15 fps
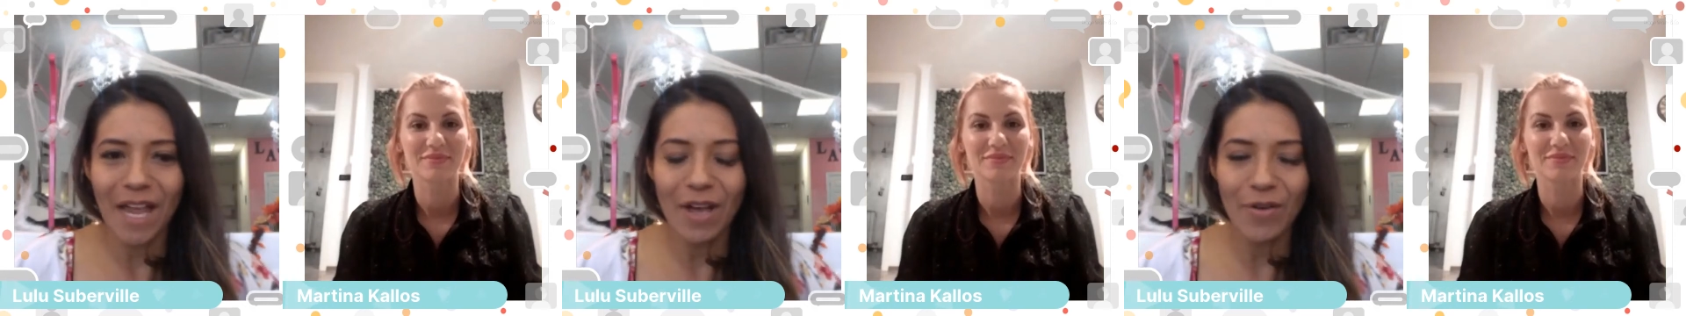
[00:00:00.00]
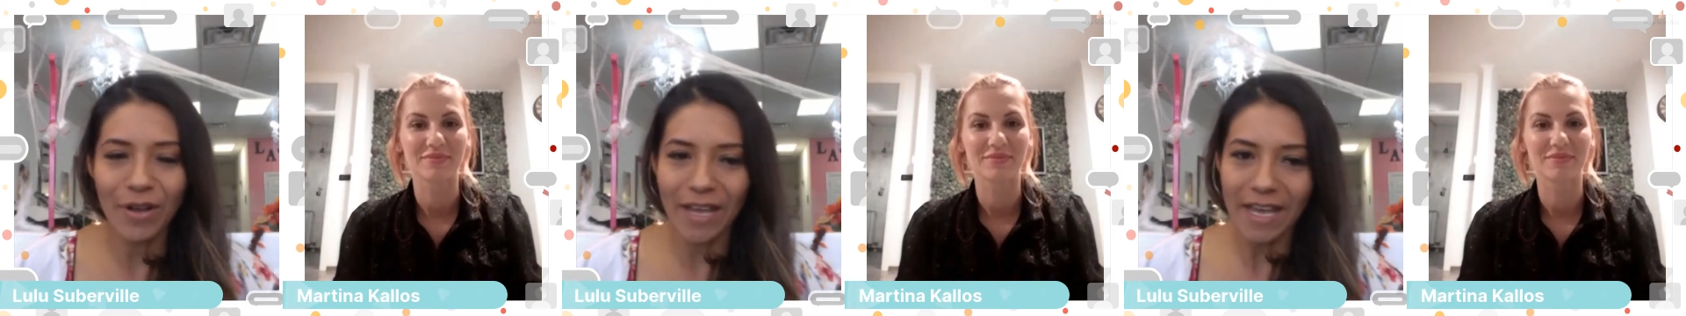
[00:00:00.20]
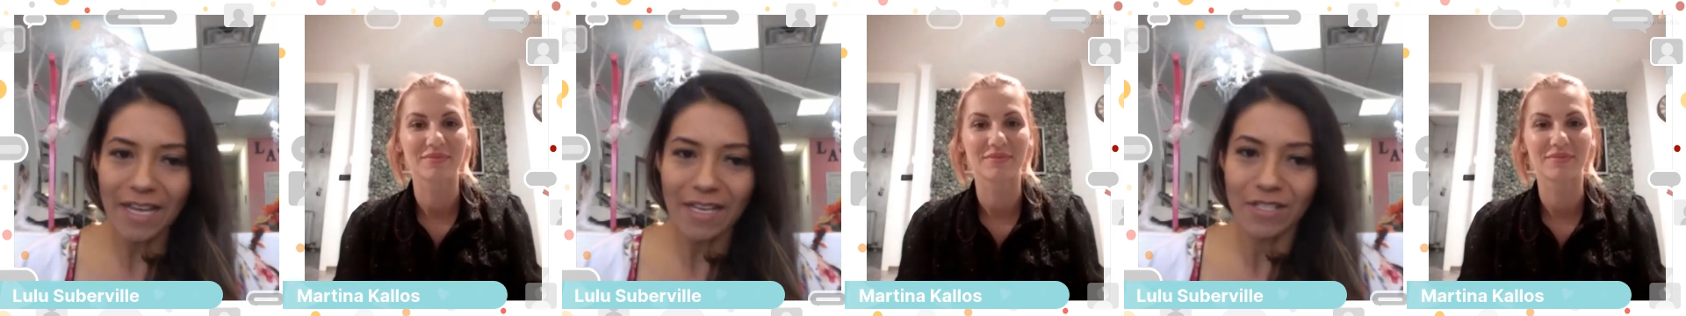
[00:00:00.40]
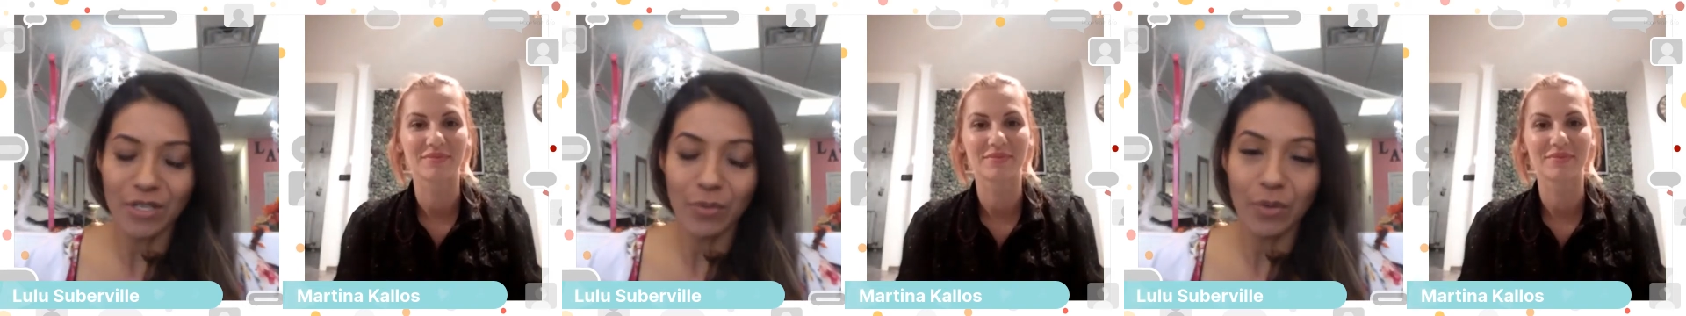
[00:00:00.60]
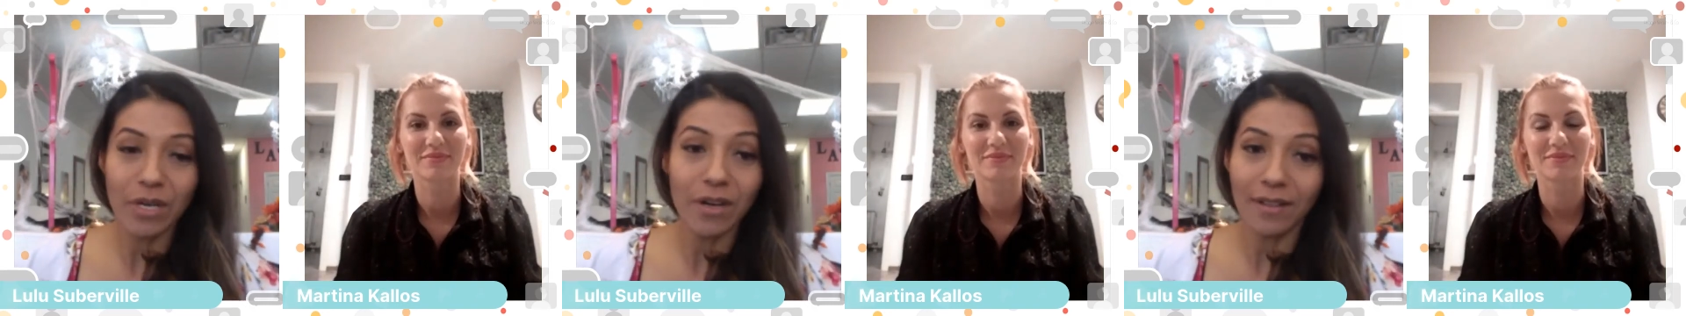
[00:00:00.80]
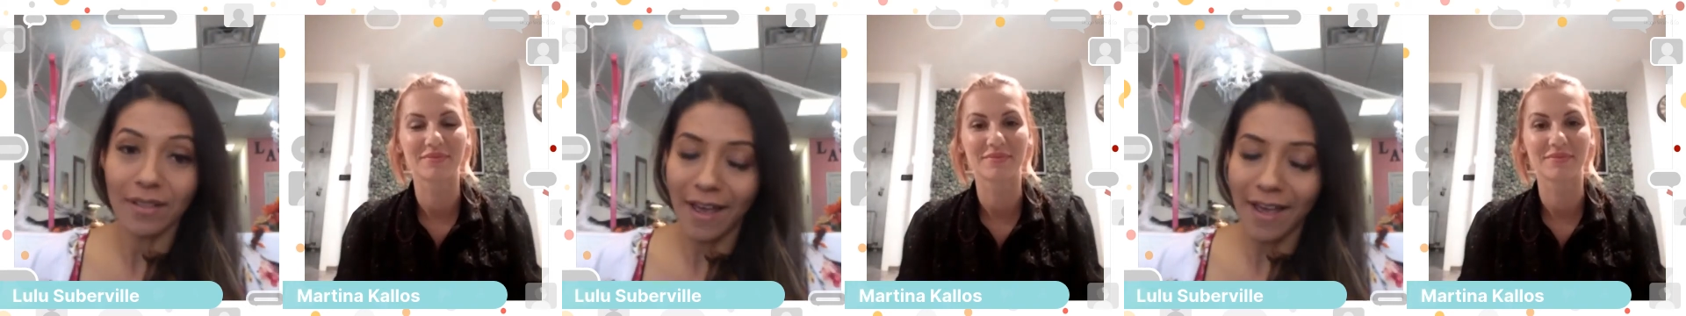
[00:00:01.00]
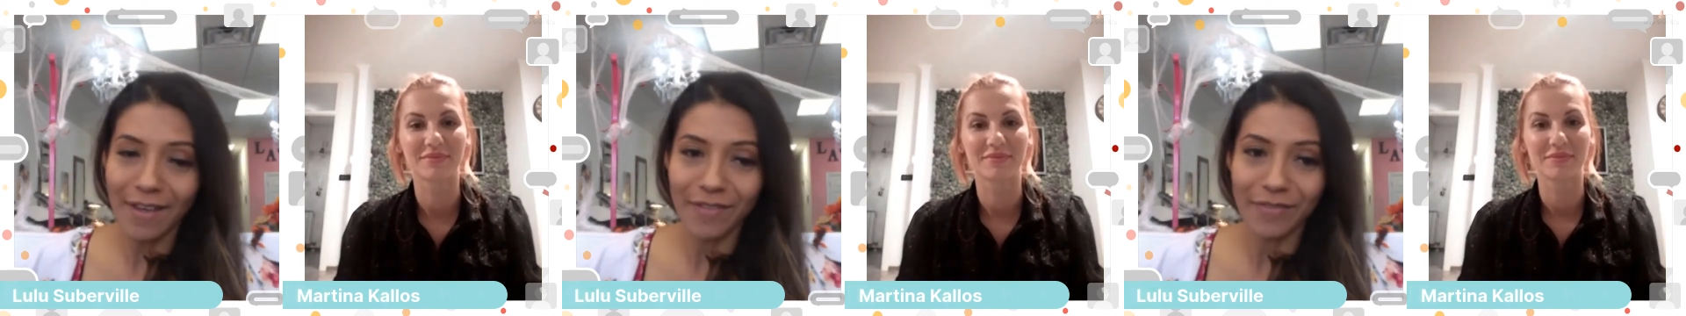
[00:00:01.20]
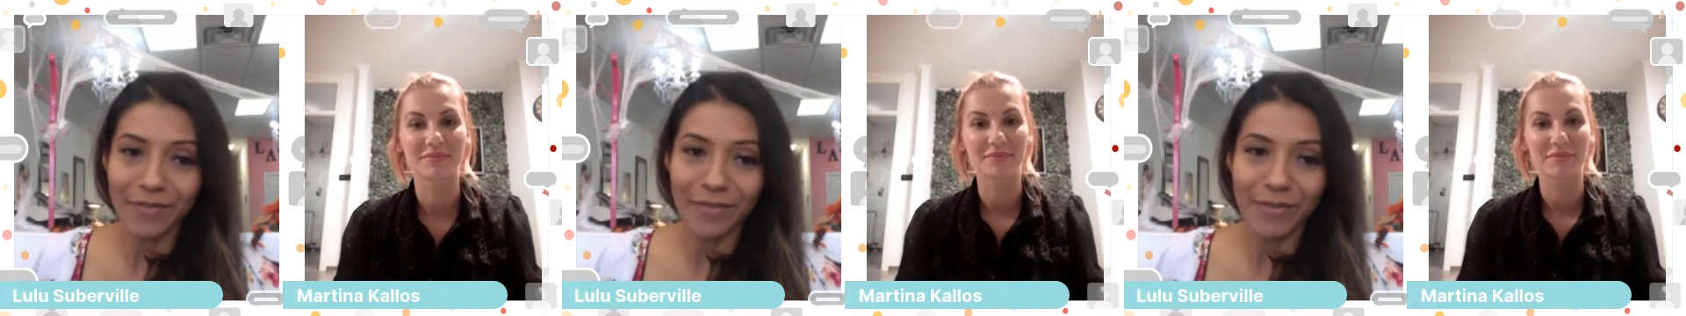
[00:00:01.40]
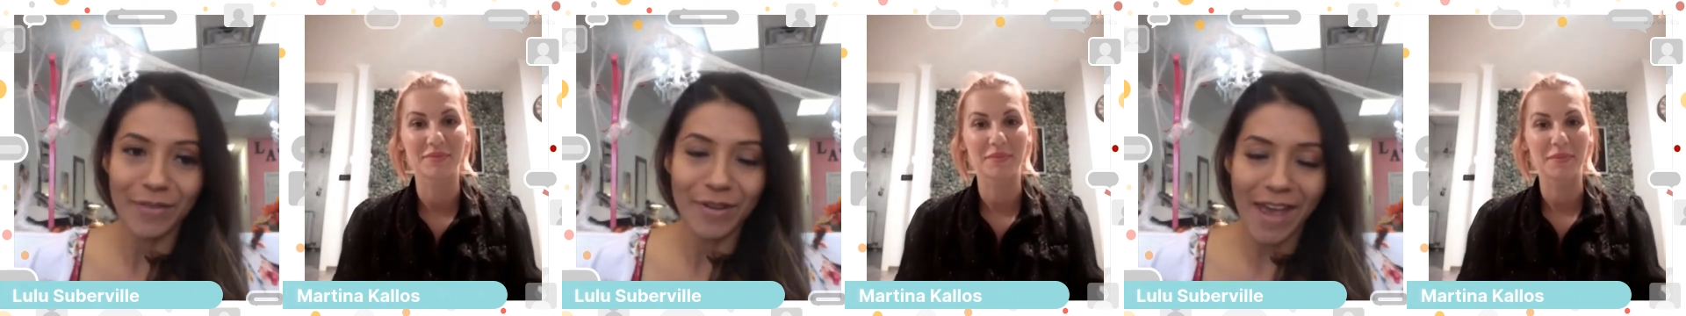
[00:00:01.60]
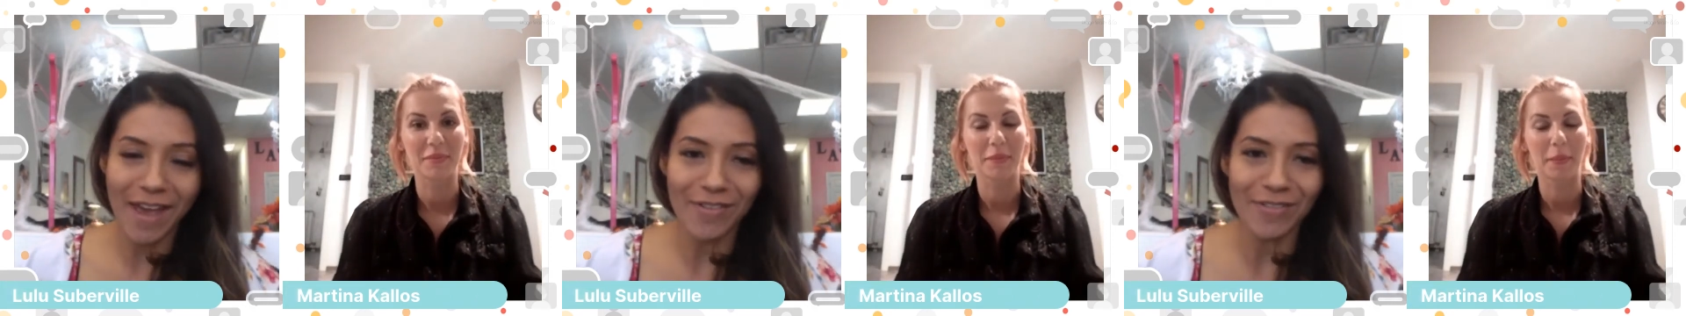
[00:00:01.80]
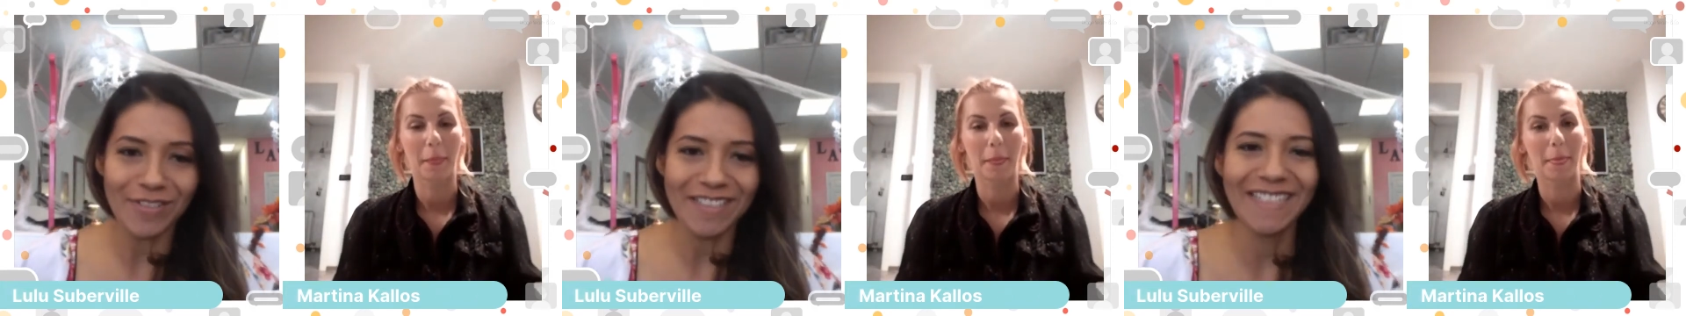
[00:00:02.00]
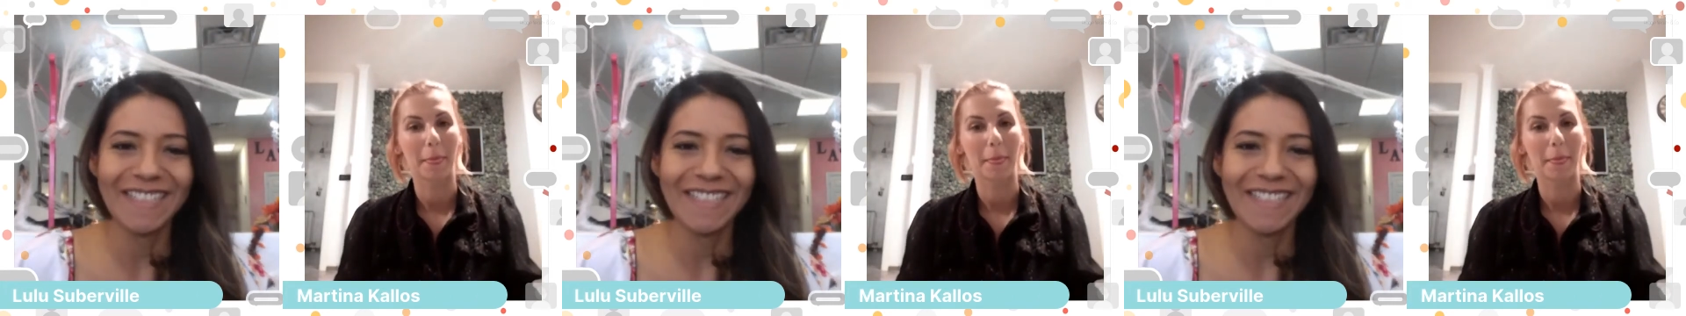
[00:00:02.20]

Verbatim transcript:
Speaker 1: Okay, so we are live now.